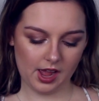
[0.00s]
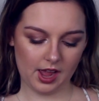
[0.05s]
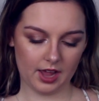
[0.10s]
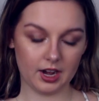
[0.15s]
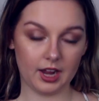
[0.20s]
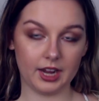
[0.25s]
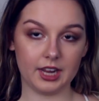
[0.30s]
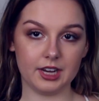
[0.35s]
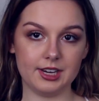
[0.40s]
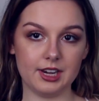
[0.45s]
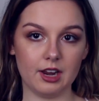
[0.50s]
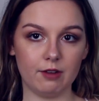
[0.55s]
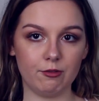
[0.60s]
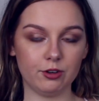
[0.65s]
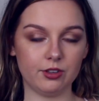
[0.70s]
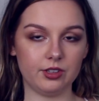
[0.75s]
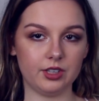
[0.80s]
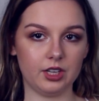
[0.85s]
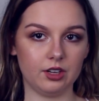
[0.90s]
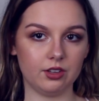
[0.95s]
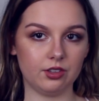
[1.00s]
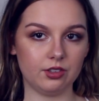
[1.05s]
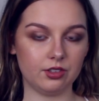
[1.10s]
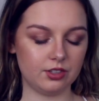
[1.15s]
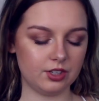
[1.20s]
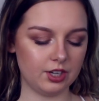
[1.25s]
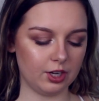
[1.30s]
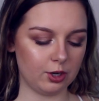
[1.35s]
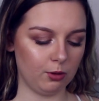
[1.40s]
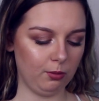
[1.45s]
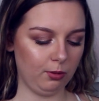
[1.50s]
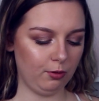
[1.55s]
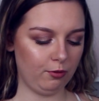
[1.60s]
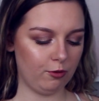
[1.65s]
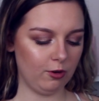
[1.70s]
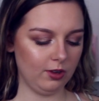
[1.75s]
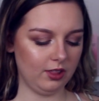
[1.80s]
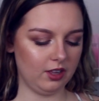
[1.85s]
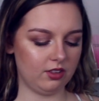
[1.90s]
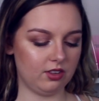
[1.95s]
And I had never seen a sticker
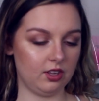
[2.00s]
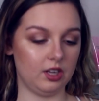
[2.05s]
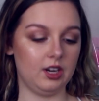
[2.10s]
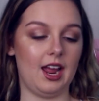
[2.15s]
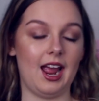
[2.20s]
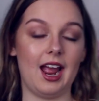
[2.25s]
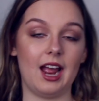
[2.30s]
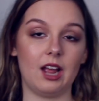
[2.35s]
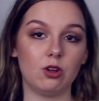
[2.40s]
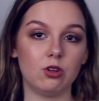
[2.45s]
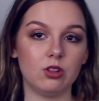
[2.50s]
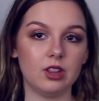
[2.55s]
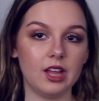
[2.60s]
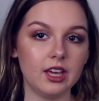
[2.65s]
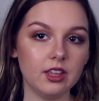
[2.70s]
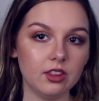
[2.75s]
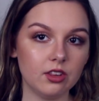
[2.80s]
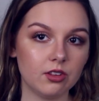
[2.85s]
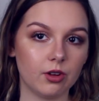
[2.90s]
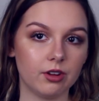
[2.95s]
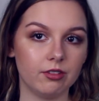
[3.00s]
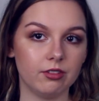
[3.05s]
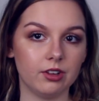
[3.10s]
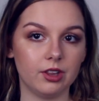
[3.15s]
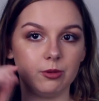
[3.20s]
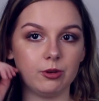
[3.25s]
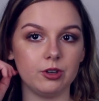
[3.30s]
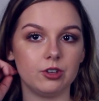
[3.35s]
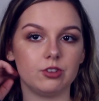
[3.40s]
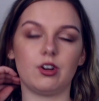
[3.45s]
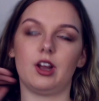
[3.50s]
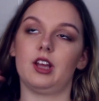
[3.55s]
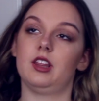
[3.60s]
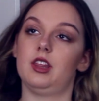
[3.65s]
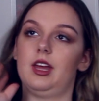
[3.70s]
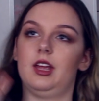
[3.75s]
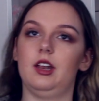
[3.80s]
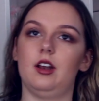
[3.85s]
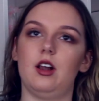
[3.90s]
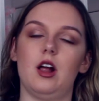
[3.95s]
before that said ankle length, so I really wanna try
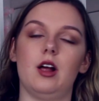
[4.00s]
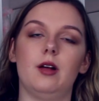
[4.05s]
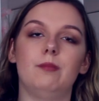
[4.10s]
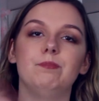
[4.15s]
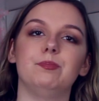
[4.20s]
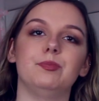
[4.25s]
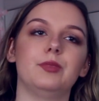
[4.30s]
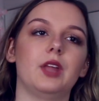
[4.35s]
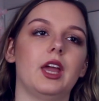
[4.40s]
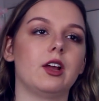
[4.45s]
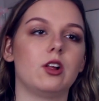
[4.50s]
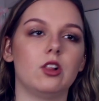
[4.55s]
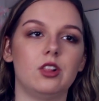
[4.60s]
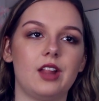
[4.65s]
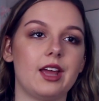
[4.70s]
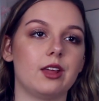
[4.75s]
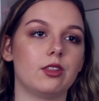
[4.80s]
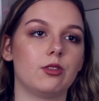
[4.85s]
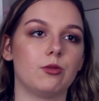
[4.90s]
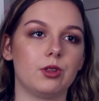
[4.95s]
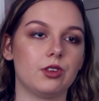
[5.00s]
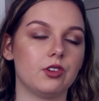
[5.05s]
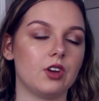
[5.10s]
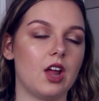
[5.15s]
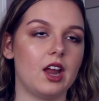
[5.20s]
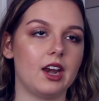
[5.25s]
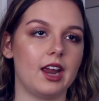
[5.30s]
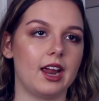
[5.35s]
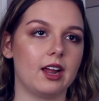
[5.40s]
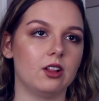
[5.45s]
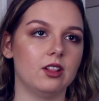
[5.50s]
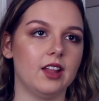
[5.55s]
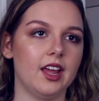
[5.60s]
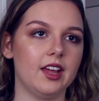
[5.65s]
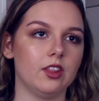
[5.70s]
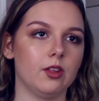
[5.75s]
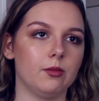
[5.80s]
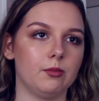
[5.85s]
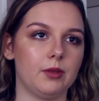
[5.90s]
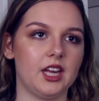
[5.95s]
that. Ankle length was not ankle
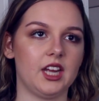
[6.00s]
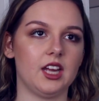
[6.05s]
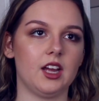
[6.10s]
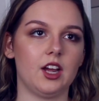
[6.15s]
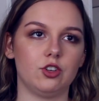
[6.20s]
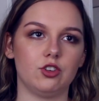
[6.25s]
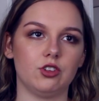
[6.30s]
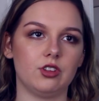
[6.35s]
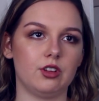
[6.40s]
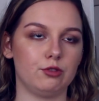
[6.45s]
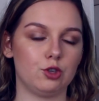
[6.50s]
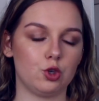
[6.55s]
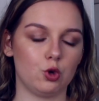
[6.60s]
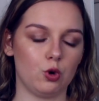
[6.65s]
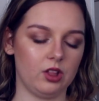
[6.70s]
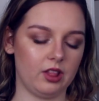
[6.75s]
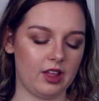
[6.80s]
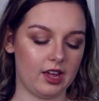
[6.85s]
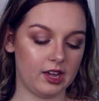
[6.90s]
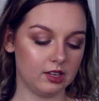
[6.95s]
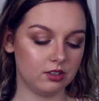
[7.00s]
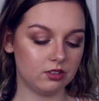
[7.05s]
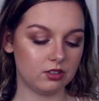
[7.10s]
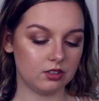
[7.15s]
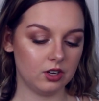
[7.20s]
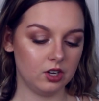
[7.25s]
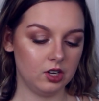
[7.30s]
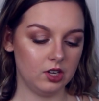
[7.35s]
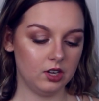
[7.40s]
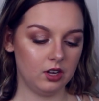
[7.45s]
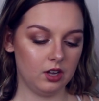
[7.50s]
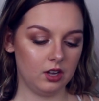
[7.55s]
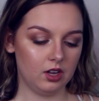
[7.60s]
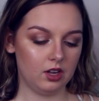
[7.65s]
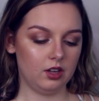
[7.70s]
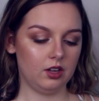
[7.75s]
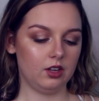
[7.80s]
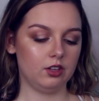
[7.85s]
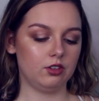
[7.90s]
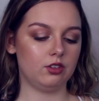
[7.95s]
length on me. I just have short legs.
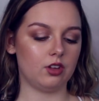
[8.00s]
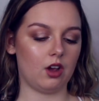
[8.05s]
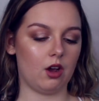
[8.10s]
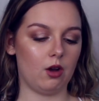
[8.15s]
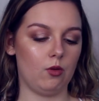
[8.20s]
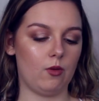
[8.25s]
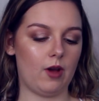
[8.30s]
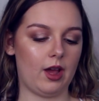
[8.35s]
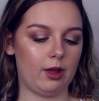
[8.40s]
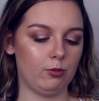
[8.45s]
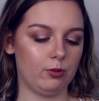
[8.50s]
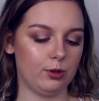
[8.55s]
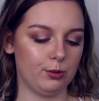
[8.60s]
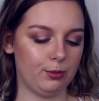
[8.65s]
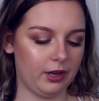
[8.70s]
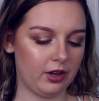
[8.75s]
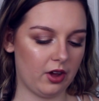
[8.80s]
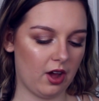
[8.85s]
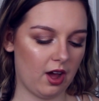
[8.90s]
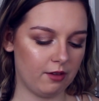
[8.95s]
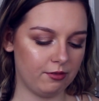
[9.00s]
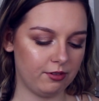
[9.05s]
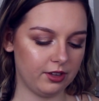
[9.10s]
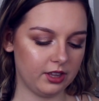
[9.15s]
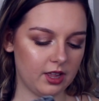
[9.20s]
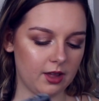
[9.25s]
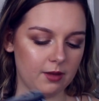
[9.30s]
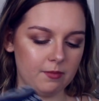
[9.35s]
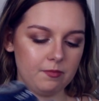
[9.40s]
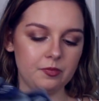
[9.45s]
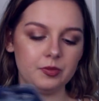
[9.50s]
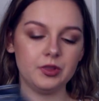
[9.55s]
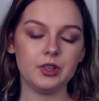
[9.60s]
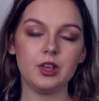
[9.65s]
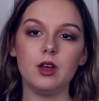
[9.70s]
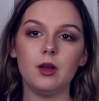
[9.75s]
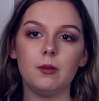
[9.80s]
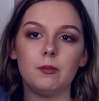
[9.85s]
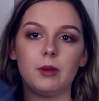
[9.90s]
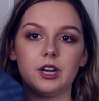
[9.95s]
So I will be cuffing them.
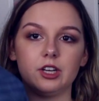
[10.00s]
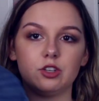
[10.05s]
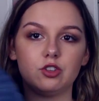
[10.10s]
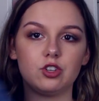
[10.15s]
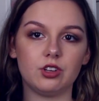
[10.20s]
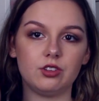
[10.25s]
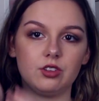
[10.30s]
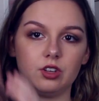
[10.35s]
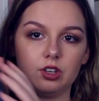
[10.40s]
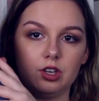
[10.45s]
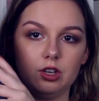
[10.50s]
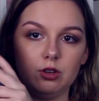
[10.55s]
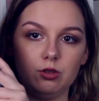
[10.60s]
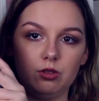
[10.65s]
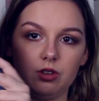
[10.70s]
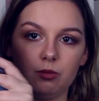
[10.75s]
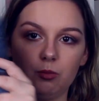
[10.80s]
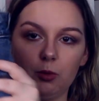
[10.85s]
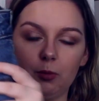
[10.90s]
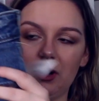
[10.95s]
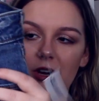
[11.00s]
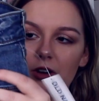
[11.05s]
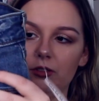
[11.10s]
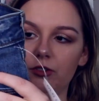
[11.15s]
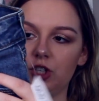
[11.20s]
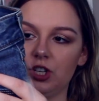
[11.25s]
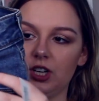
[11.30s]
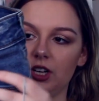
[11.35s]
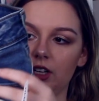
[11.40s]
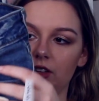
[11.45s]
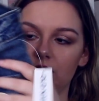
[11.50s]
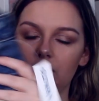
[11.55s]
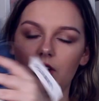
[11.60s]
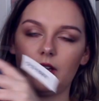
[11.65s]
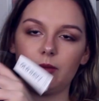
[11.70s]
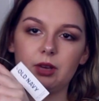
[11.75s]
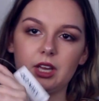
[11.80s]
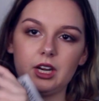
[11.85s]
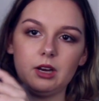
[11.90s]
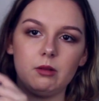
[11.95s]
But it's just a cute, simple pair of jeans.
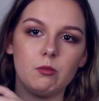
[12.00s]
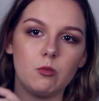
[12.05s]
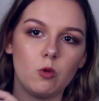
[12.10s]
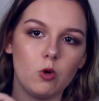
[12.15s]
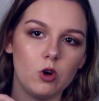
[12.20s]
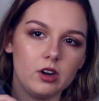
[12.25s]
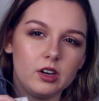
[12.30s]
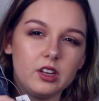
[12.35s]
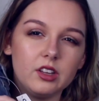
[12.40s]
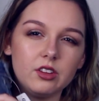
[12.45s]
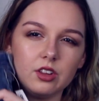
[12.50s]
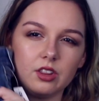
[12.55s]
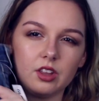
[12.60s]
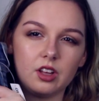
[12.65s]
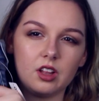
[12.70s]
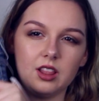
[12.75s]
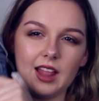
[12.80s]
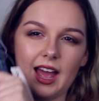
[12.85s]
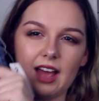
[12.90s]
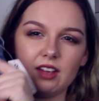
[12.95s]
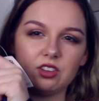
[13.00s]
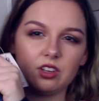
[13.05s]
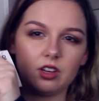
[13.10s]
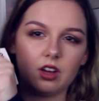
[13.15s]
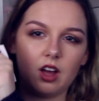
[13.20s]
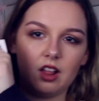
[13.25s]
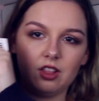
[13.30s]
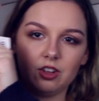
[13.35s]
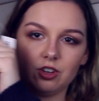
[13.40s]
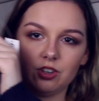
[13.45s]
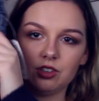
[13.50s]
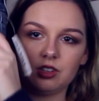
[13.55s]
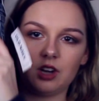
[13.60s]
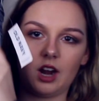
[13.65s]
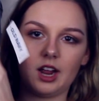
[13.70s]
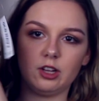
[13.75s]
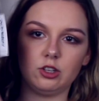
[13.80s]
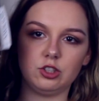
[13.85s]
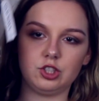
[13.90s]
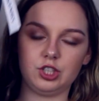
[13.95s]
I'm getting more into the classic color
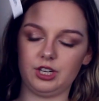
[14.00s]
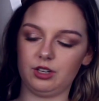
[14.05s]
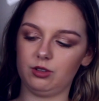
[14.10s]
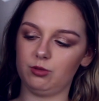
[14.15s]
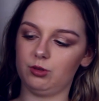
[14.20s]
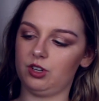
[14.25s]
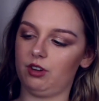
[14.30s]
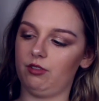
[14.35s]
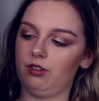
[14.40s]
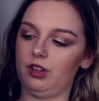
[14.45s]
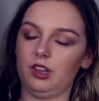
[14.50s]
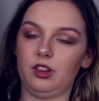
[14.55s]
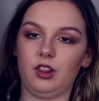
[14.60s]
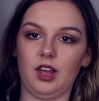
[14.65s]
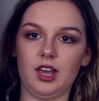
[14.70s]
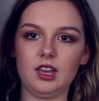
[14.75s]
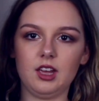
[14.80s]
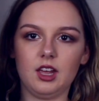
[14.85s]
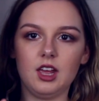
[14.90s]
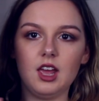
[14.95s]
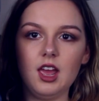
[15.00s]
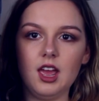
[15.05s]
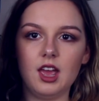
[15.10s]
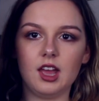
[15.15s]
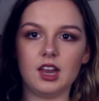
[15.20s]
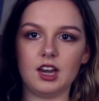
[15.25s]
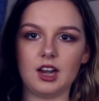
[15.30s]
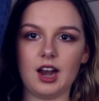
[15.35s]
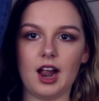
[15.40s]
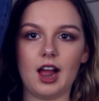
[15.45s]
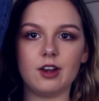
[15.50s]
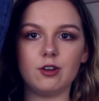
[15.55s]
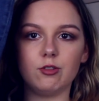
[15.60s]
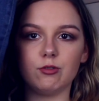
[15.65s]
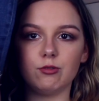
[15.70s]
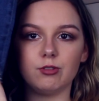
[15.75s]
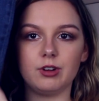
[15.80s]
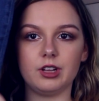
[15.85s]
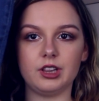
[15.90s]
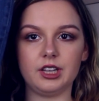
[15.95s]
style jeans, which I really like. And it had
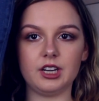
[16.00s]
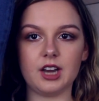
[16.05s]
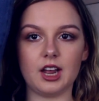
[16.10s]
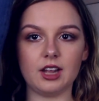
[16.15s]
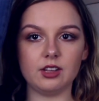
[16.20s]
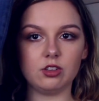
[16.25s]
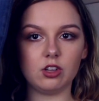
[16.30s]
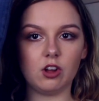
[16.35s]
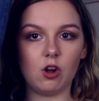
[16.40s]
really nice